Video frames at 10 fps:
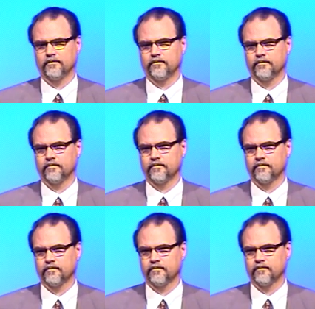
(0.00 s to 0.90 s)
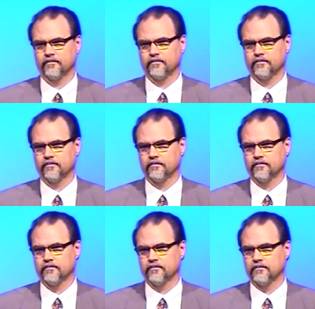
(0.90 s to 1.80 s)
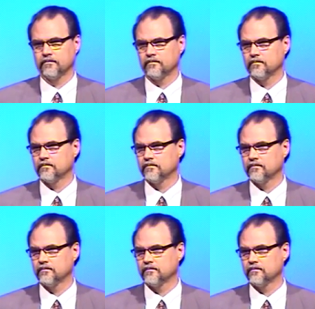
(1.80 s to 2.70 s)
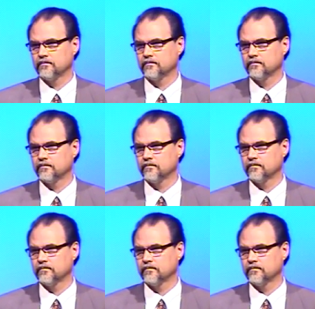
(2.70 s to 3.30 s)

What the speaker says: (no one is talking)